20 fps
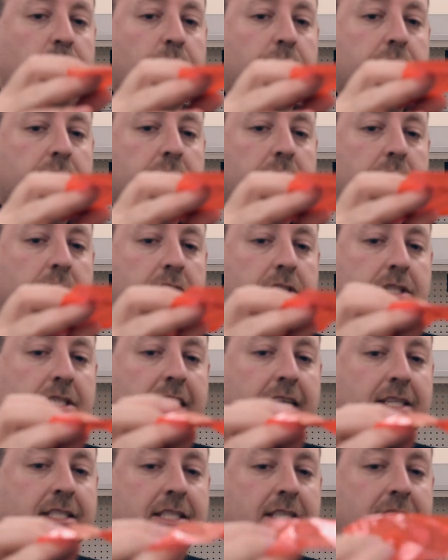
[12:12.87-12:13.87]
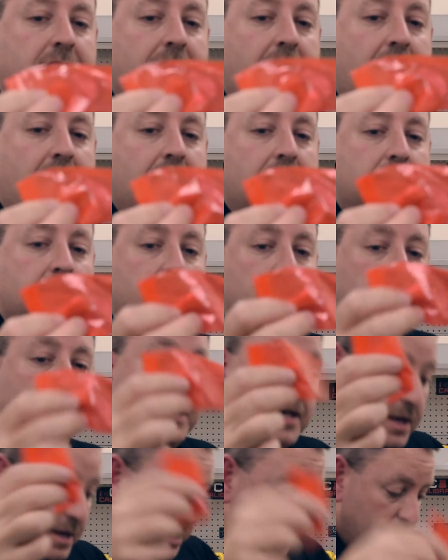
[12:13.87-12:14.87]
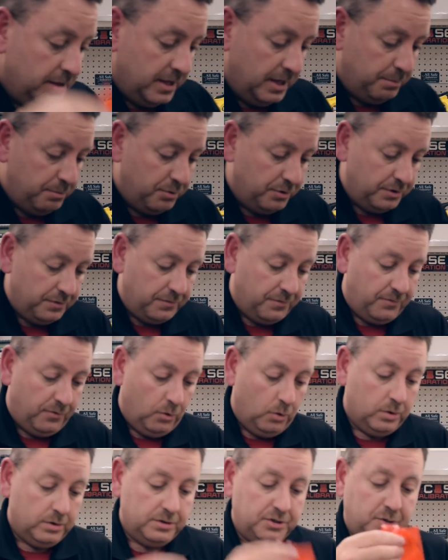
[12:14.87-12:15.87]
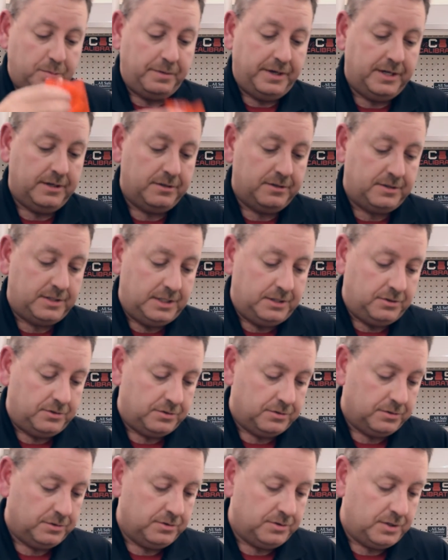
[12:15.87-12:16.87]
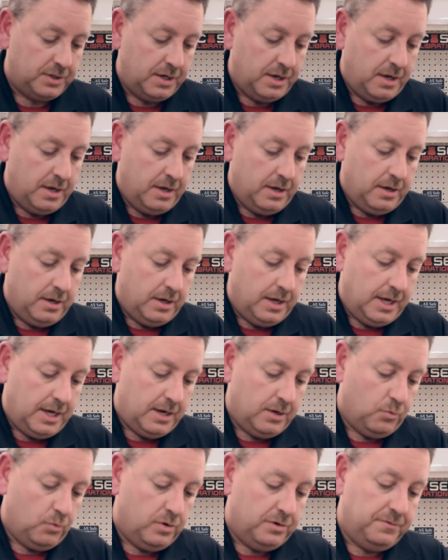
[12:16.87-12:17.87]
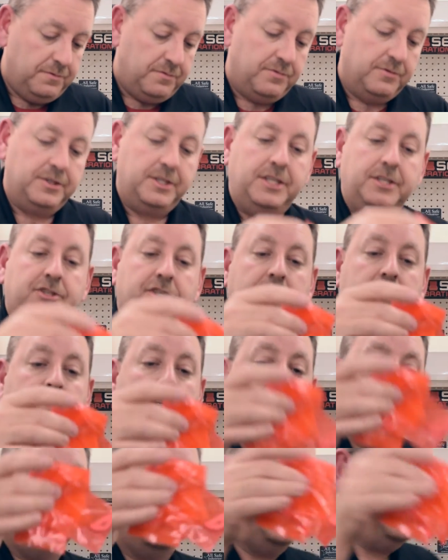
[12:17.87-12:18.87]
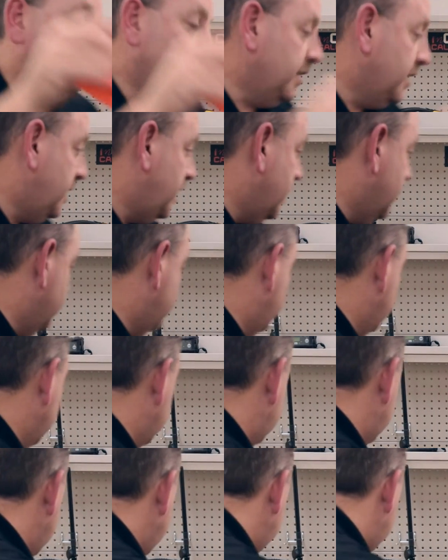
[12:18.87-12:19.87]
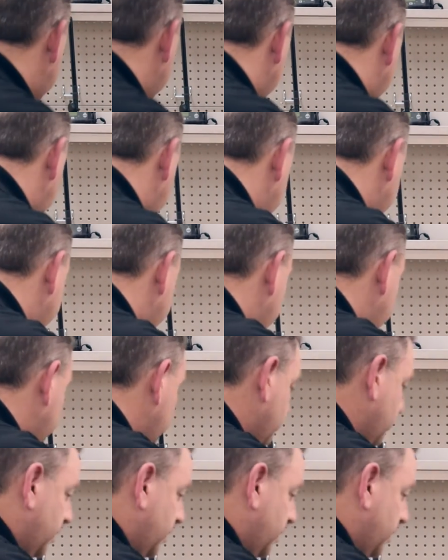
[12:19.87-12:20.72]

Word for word: where it detects the gas. And they put four spare sensors, uh, one for each AreaRAE in the kit. So it's nice that we have that as